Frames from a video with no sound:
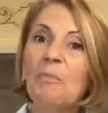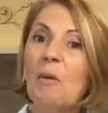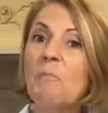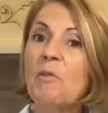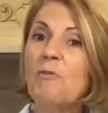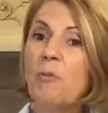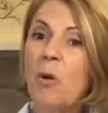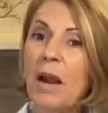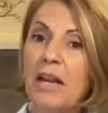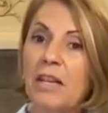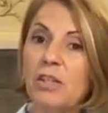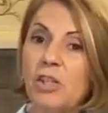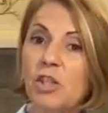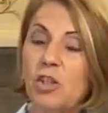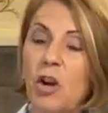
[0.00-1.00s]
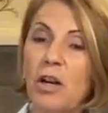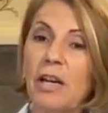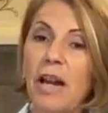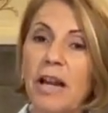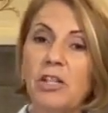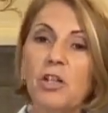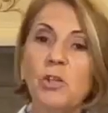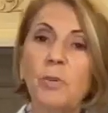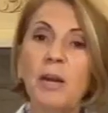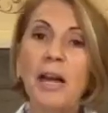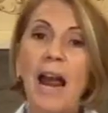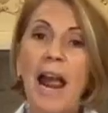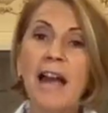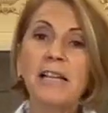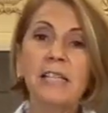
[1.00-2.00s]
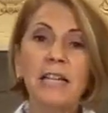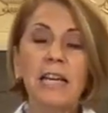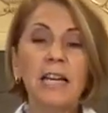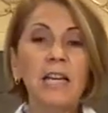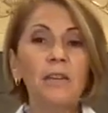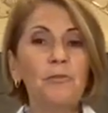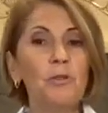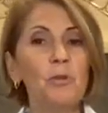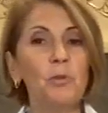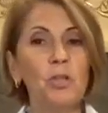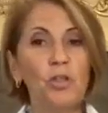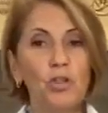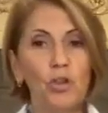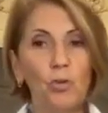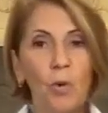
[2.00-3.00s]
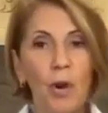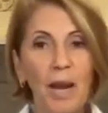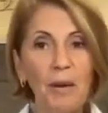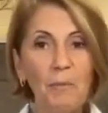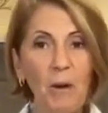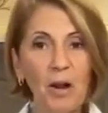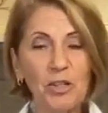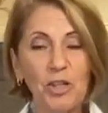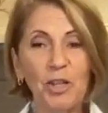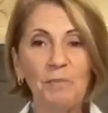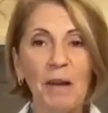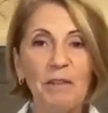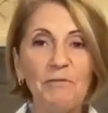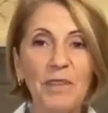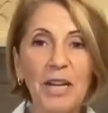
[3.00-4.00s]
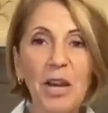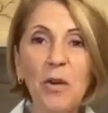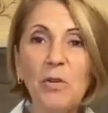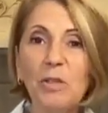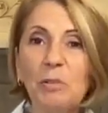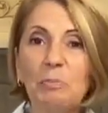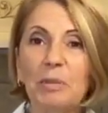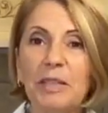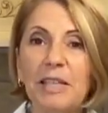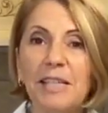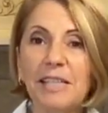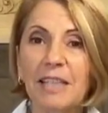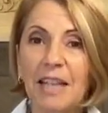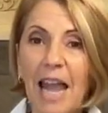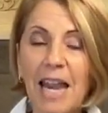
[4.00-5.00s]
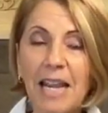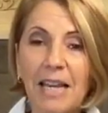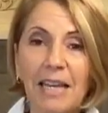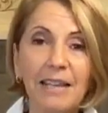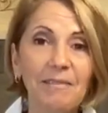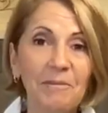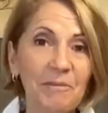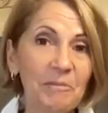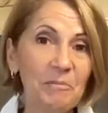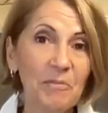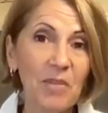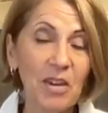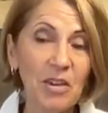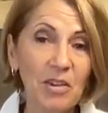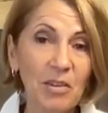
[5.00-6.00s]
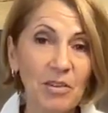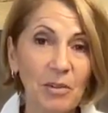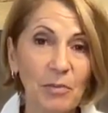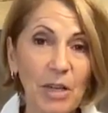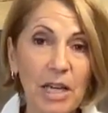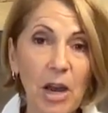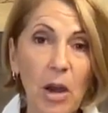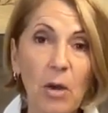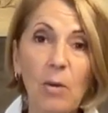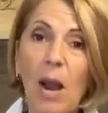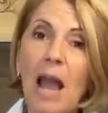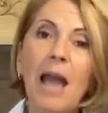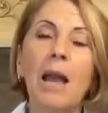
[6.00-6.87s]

Before I get started, I just want to ask if you enjoy watching my videos, please like the video.